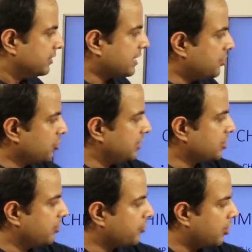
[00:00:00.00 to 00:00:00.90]
The controller
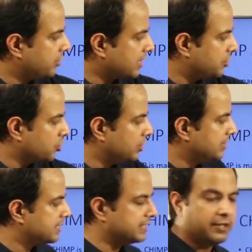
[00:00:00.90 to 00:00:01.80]
sort of
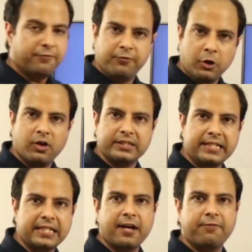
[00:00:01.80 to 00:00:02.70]
controls the flow, the
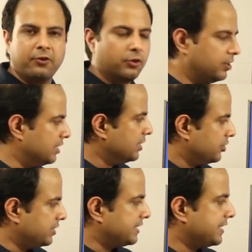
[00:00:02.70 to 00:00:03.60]
entire flow.
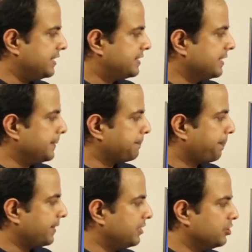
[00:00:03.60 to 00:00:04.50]
So in the sense,
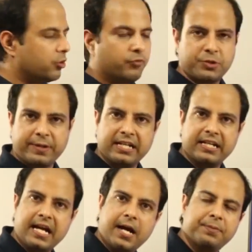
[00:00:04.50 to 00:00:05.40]
which
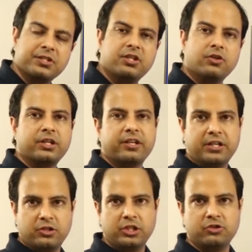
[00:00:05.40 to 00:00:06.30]
particular app is
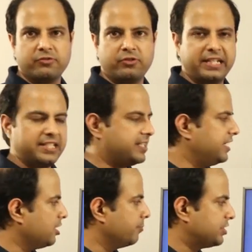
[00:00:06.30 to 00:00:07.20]
given to the user for
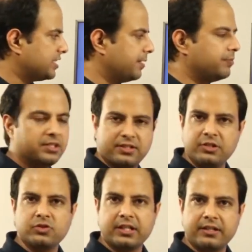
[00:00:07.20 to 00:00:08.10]
testing, how much time does the
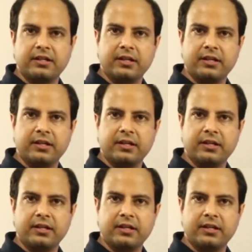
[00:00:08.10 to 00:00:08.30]
user